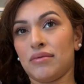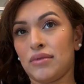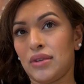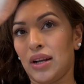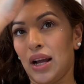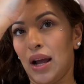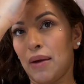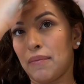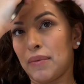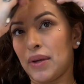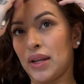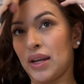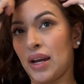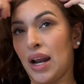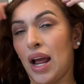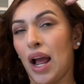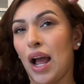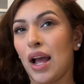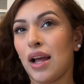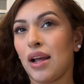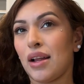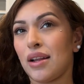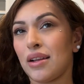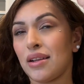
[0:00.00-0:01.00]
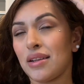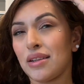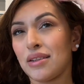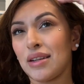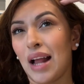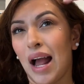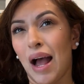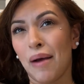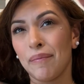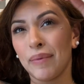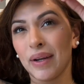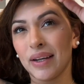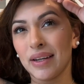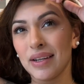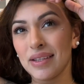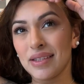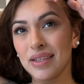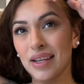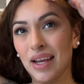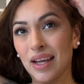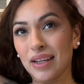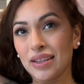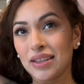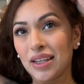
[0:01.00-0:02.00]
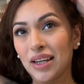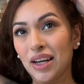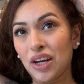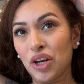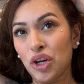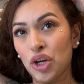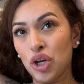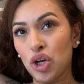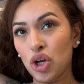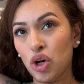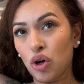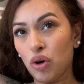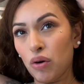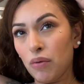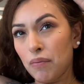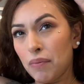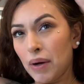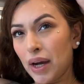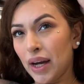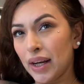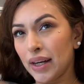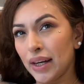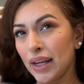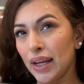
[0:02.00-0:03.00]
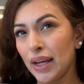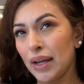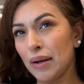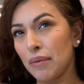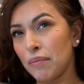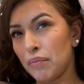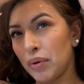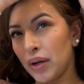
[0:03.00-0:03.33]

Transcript: I mean, I'm not gonna say I didn't know about it,